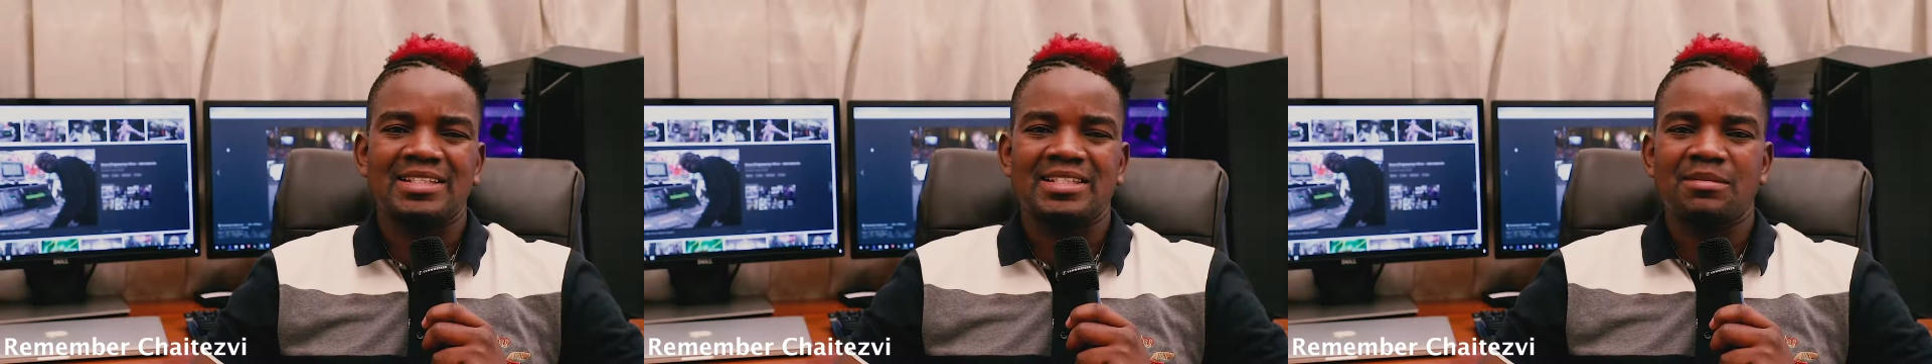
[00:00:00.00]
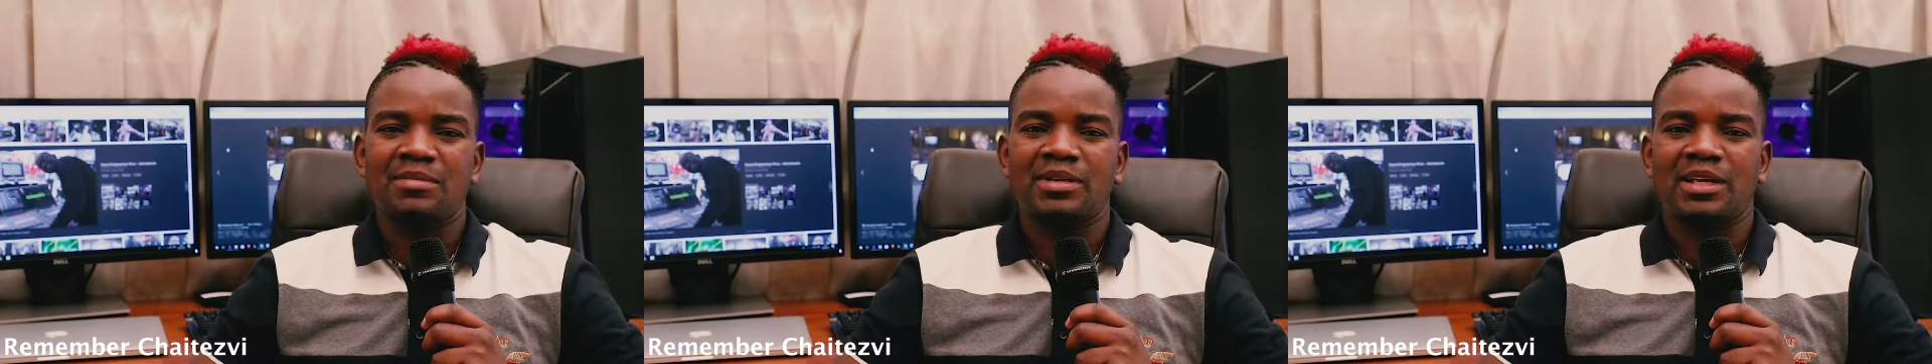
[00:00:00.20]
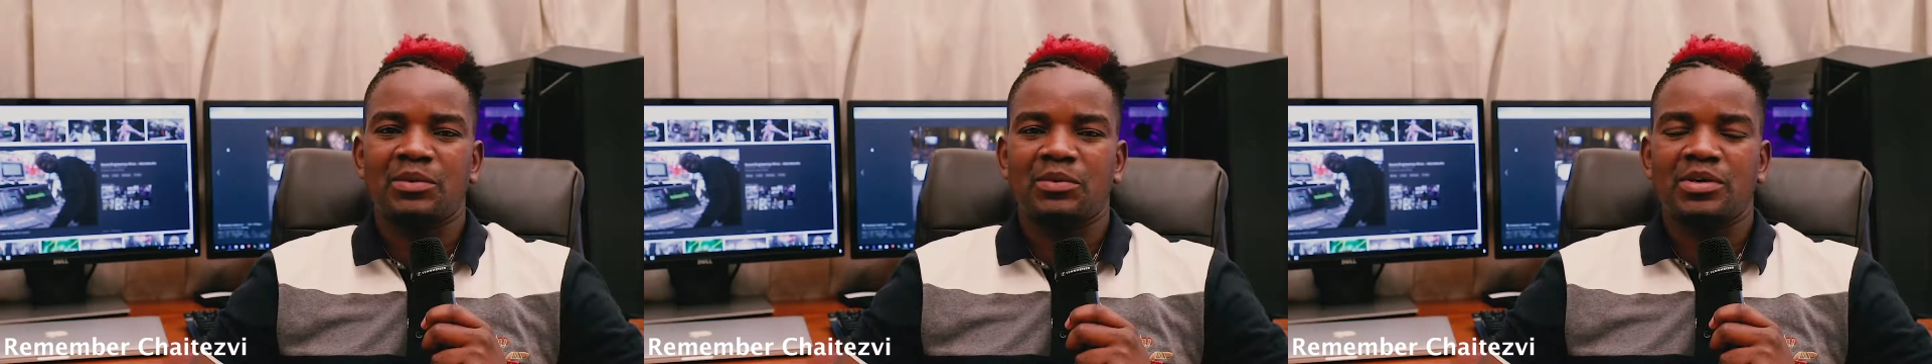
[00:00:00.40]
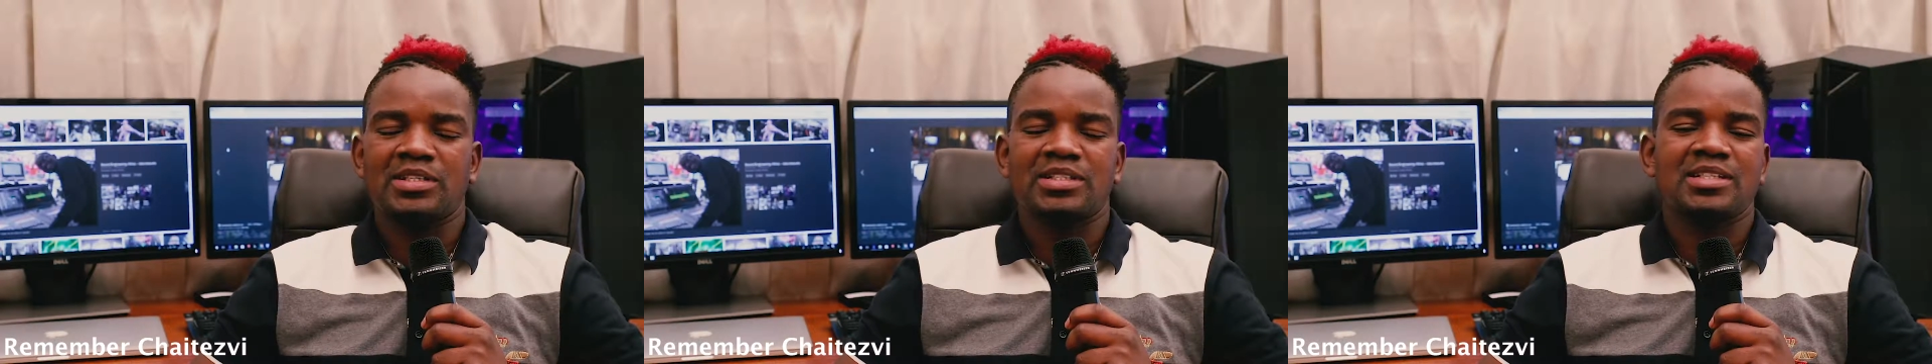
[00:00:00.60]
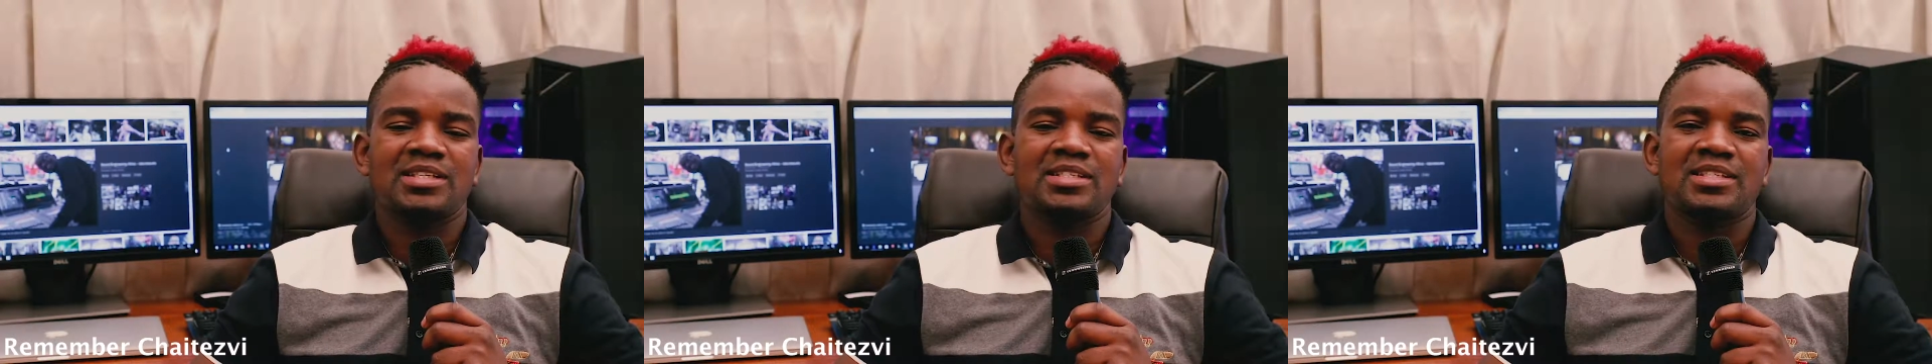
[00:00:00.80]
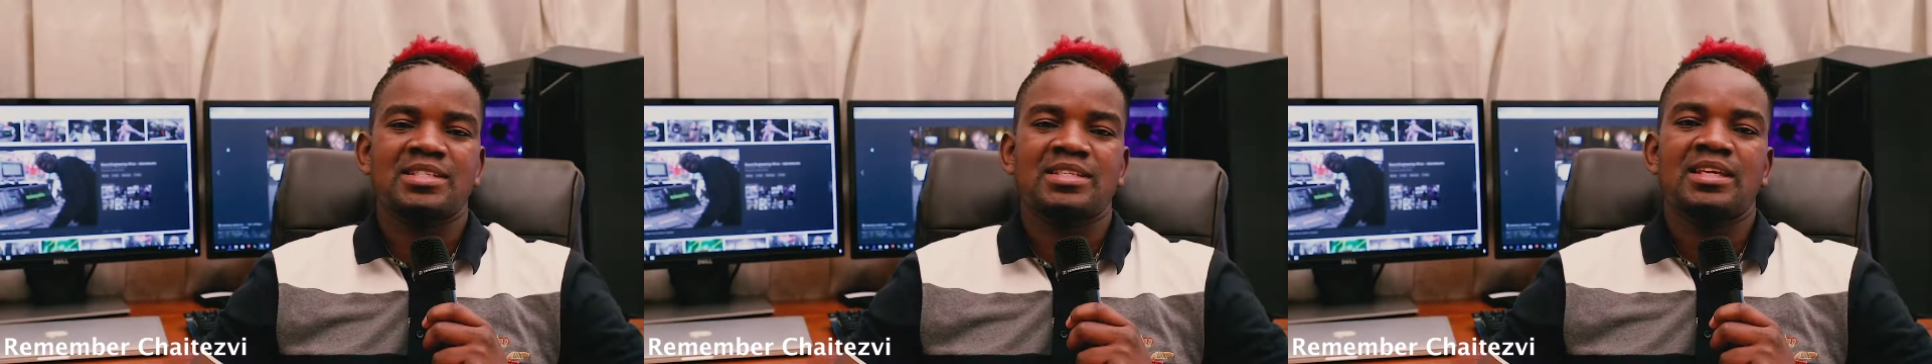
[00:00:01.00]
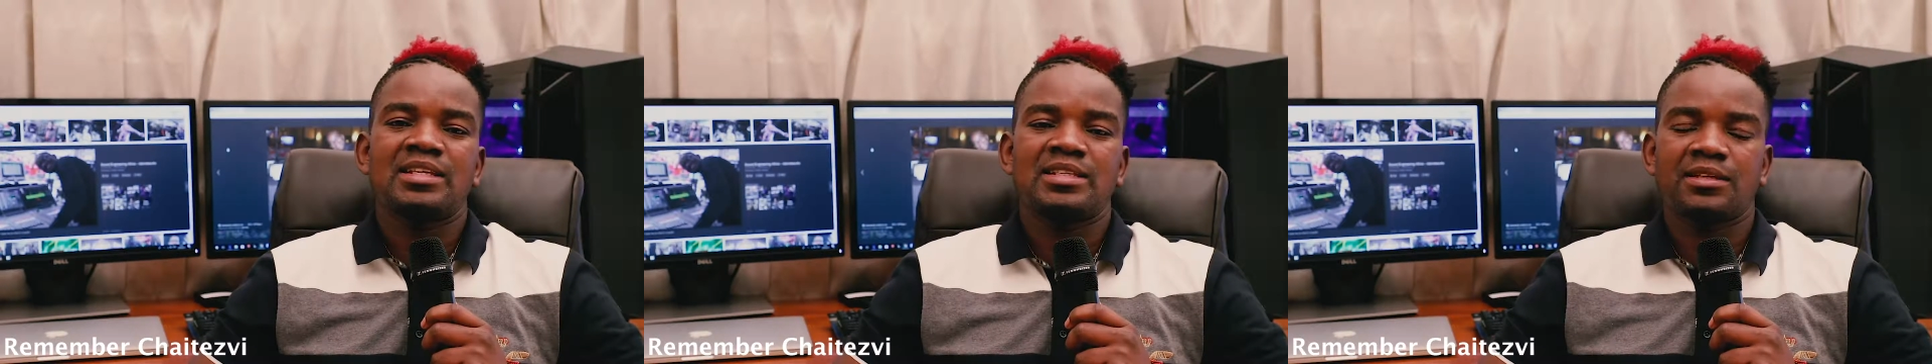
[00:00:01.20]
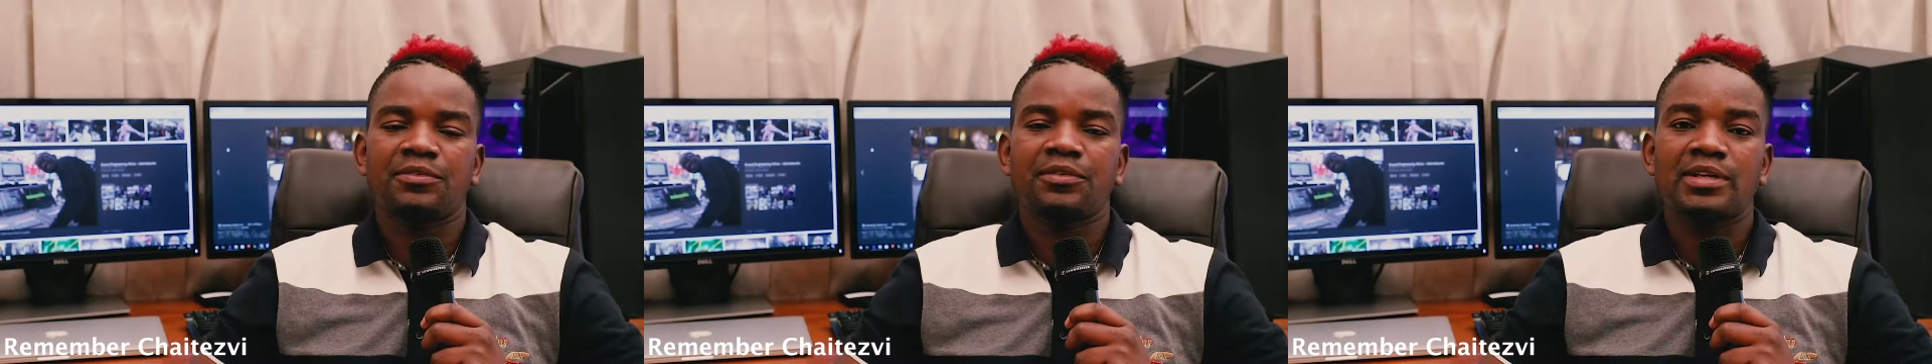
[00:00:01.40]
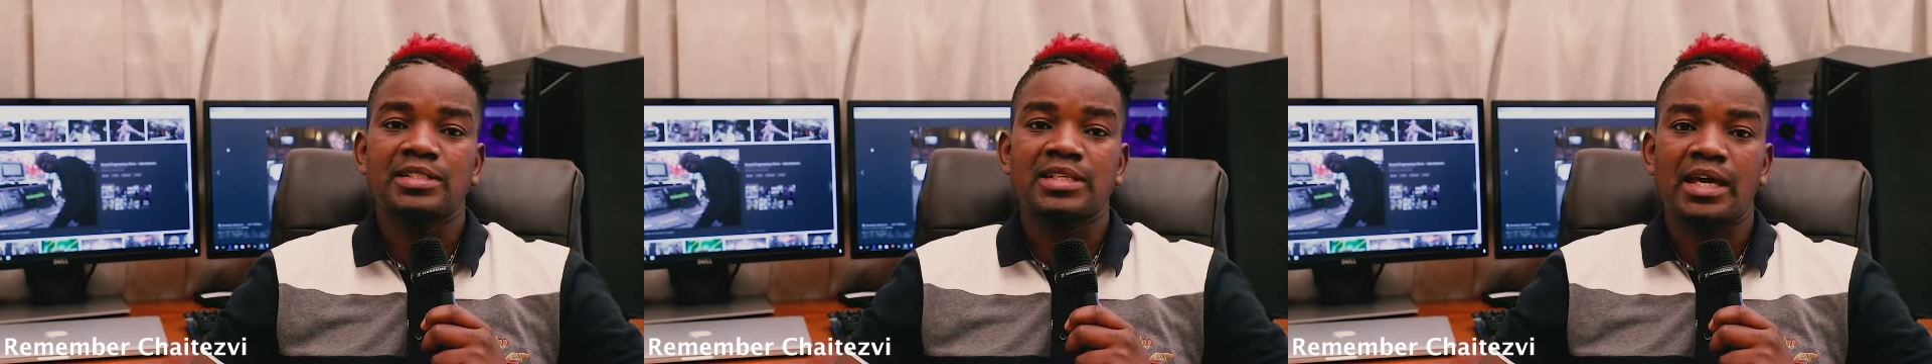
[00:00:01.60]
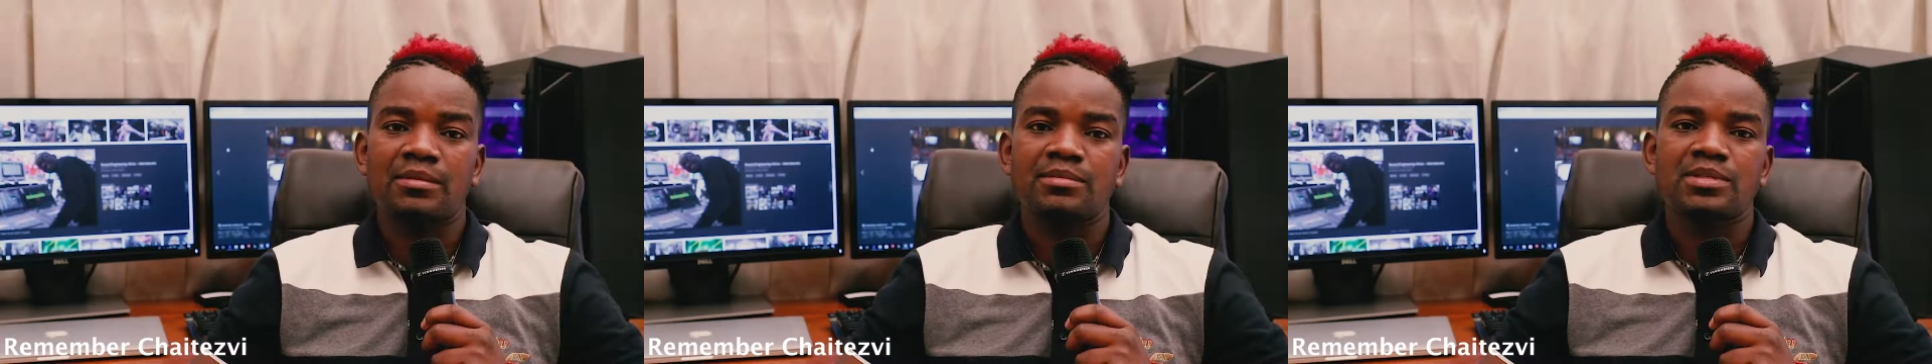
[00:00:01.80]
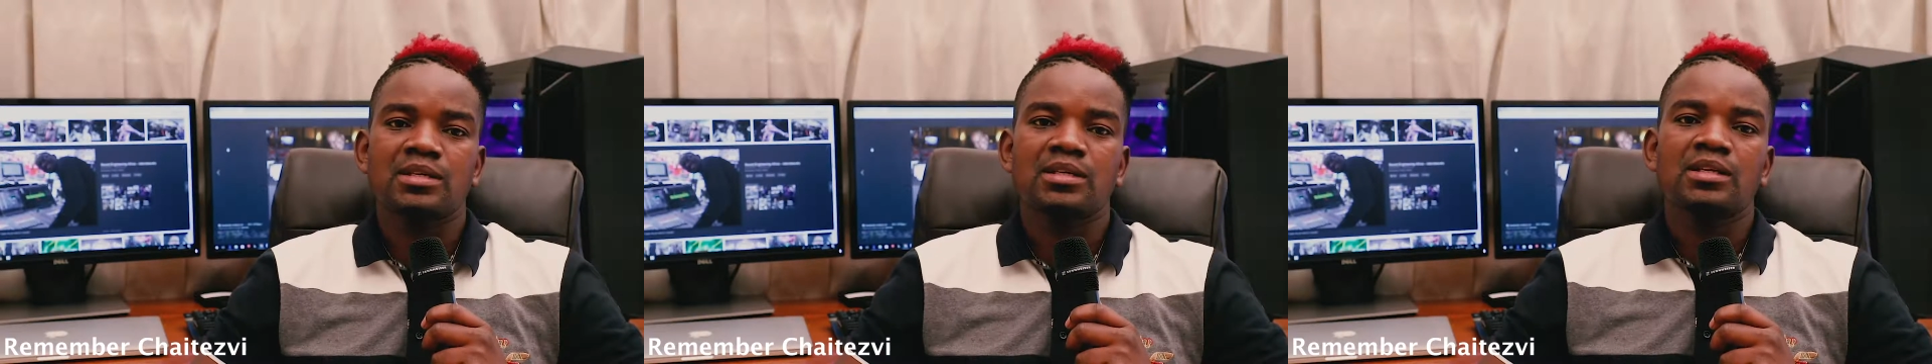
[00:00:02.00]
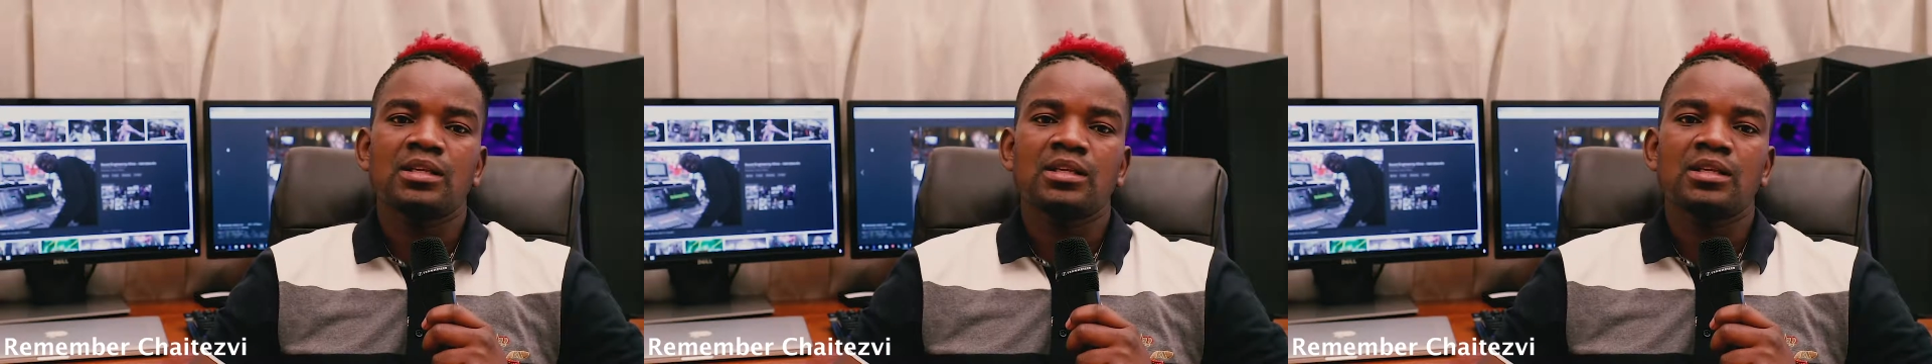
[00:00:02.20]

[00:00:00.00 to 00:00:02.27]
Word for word: similar questions different times.